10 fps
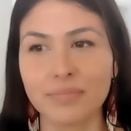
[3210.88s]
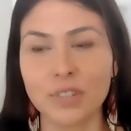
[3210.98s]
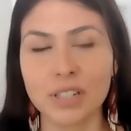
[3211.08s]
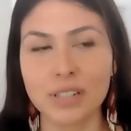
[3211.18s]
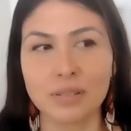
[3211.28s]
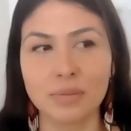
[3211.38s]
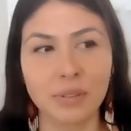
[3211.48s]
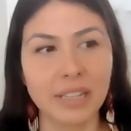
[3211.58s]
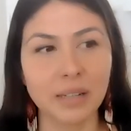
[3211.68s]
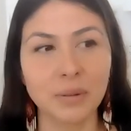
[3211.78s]
just
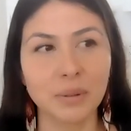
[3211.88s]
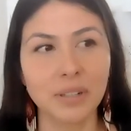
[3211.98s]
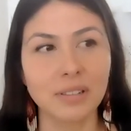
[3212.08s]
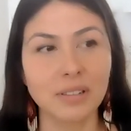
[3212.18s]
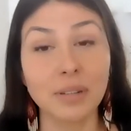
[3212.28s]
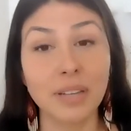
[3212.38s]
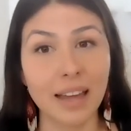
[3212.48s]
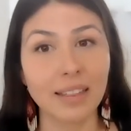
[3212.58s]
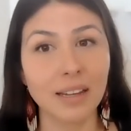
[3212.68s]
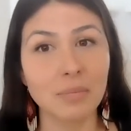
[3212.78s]
really cool. So yeah, I
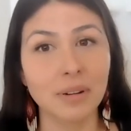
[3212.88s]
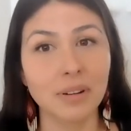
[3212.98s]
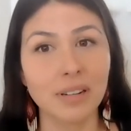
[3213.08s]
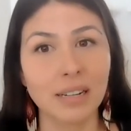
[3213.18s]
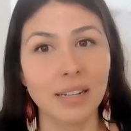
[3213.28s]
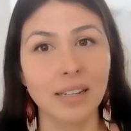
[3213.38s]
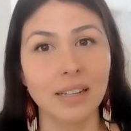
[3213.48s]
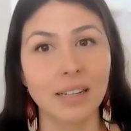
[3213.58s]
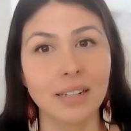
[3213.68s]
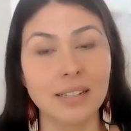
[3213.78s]
think about
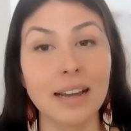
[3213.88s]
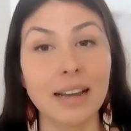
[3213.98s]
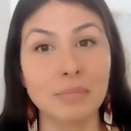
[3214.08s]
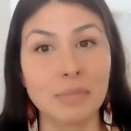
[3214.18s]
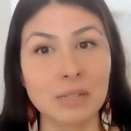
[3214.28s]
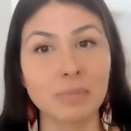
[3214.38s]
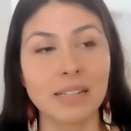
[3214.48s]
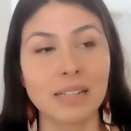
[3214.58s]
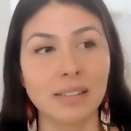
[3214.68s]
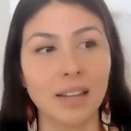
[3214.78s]
time and
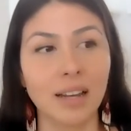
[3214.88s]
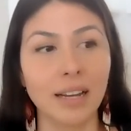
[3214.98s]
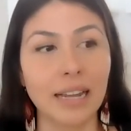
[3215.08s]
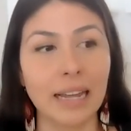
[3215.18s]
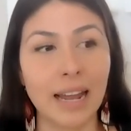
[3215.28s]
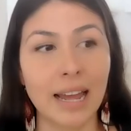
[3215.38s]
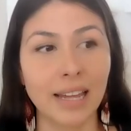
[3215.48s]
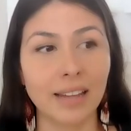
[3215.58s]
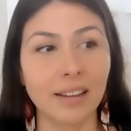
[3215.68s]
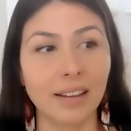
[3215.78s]
space a lot, and
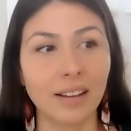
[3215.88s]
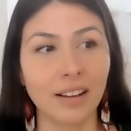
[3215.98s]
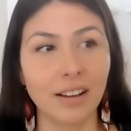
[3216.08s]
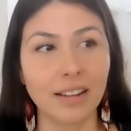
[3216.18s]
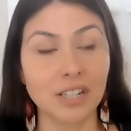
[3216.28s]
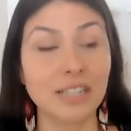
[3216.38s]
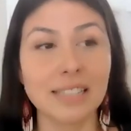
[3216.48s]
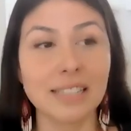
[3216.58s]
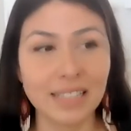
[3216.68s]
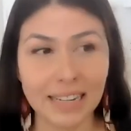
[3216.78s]
I
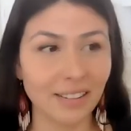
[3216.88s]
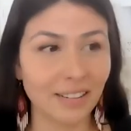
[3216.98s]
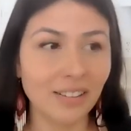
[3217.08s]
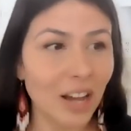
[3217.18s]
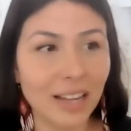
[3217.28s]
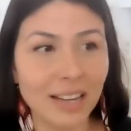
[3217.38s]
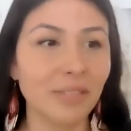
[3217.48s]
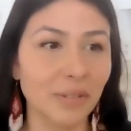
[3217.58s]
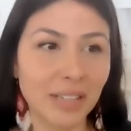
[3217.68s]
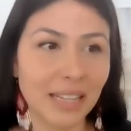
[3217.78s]
just, not
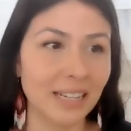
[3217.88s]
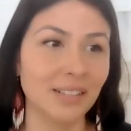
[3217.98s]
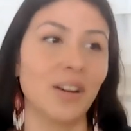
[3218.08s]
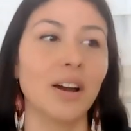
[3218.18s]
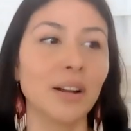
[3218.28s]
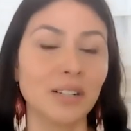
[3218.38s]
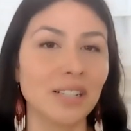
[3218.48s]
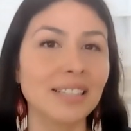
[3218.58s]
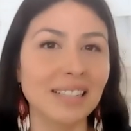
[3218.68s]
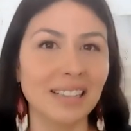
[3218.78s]
even related to art,
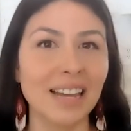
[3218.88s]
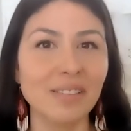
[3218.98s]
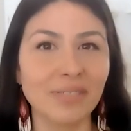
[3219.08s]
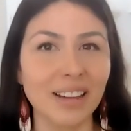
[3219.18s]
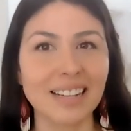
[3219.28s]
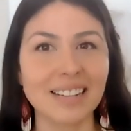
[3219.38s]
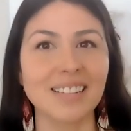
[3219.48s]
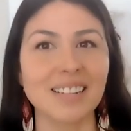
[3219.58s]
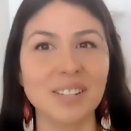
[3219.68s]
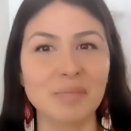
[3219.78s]
just in life, I get
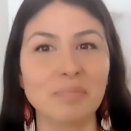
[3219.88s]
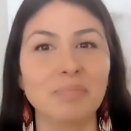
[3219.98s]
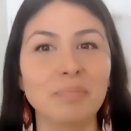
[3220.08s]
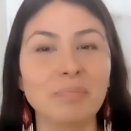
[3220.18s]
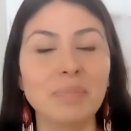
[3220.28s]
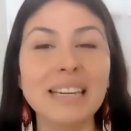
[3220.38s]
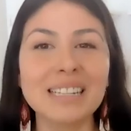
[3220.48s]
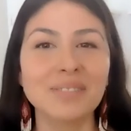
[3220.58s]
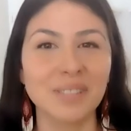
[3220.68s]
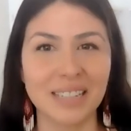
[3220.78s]
such a
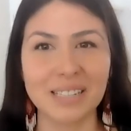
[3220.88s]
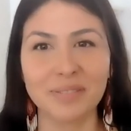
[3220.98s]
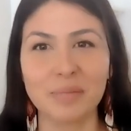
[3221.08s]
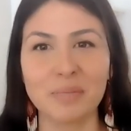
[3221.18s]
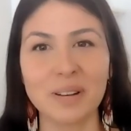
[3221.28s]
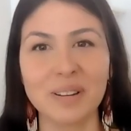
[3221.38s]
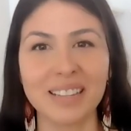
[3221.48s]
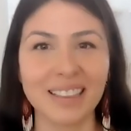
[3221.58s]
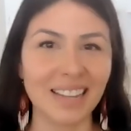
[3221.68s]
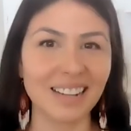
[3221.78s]
peacefulness from
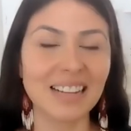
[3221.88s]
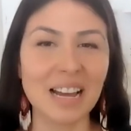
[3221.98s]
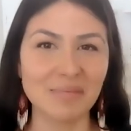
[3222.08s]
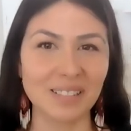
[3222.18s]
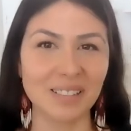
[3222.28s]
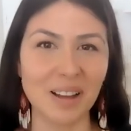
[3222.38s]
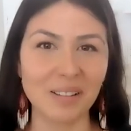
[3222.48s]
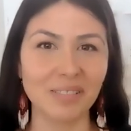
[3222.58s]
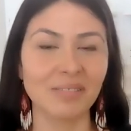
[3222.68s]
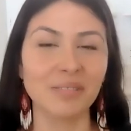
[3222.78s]
knowing that time is not
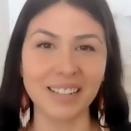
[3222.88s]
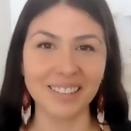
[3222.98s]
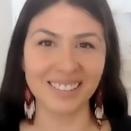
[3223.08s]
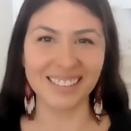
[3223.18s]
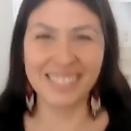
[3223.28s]
real.